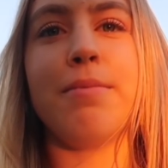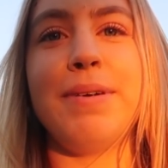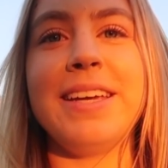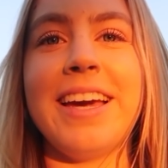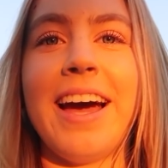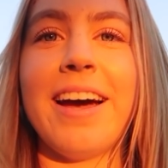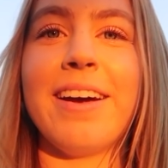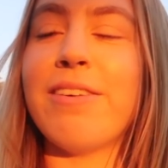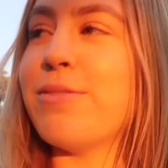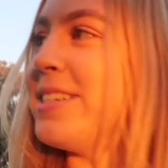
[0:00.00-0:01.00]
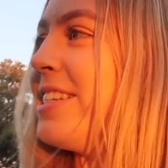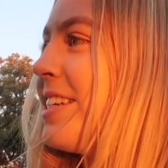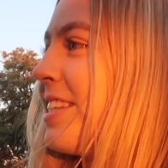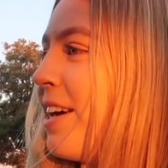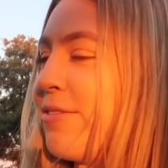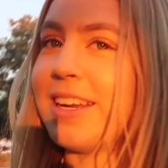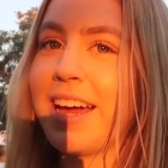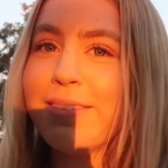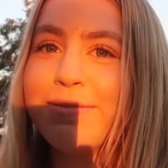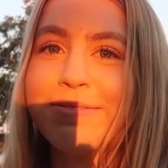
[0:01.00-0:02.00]
but yeah, everyone's just left
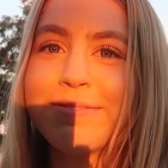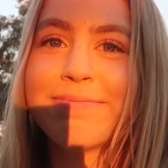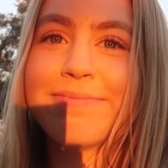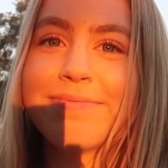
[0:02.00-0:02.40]
now. Yeah.